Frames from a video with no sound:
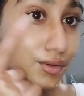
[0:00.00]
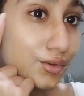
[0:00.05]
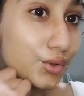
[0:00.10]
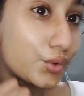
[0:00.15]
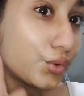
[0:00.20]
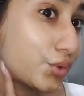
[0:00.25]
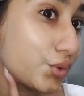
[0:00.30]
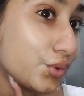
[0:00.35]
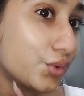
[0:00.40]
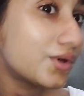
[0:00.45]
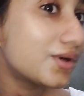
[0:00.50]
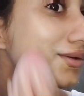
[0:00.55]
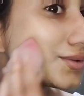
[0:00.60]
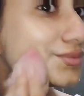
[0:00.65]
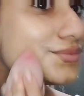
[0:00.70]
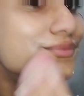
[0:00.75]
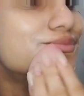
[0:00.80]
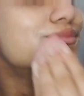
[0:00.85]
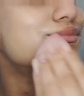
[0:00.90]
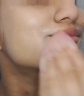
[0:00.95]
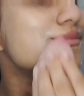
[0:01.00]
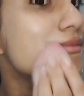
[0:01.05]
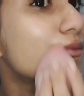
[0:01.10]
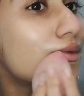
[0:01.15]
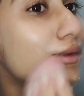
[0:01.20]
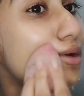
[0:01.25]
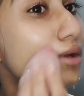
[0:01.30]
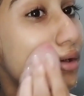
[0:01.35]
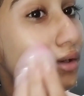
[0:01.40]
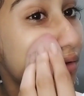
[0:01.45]
Okay, look at my
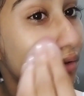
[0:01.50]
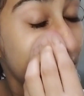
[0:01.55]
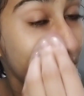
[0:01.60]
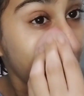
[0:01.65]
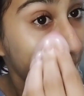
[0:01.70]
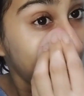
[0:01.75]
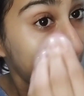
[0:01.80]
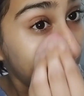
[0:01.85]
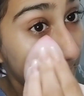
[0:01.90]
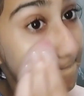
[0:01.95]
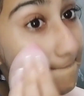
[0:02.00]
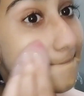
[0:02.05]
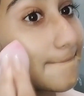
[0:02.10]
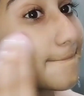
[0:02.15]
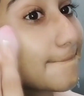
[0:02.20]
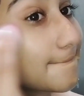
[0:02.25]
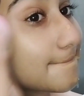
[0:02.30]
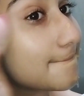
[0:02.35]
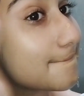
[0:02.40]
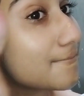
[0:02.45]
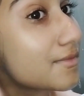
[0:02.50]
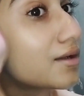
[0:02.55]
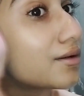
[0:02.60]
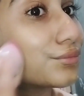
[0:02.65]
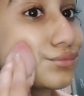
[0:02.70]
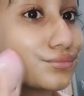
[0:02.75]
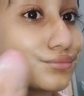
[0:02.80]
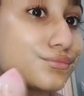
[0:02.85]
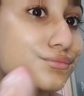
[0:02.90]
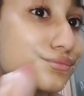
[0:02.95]
skin, it looks
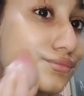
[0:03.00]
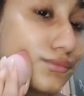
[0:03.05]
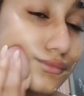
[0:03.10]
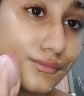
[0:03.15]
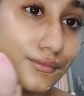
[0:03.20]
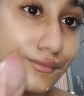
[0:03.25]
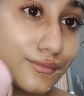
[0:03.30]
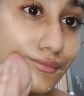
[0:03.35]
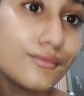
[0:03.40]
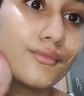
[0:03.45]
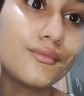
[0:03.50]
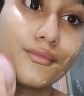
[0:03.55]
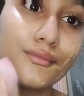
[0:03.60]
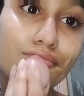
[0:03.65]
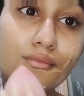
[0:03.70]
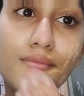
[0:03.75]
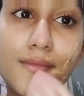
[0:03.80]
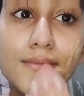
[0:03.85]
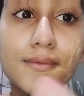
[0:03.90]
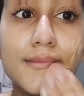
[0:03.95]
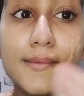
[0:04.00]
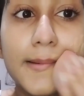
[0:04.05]
flawless right now after applying